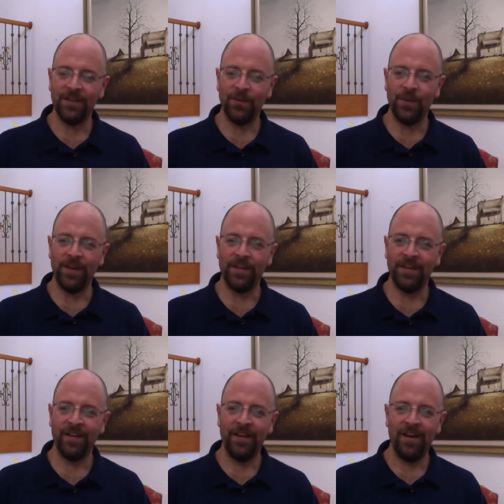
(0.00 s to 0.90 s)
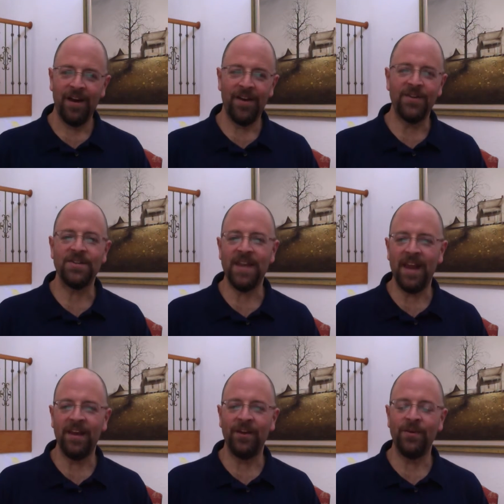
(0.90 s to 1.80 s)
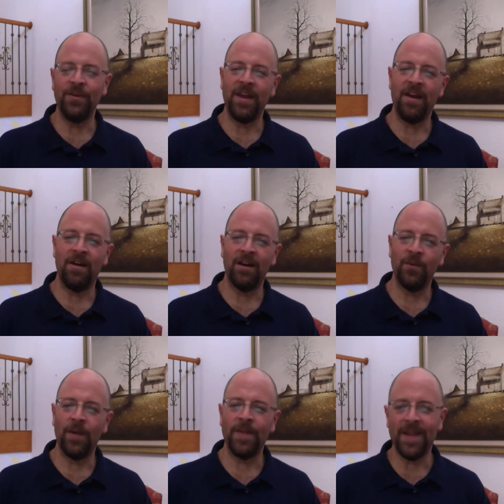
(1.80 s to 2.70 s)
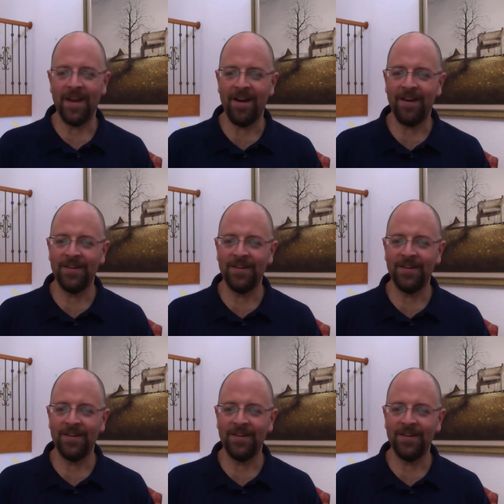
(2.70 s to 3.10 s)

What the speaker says: with understanding who they are and what they are.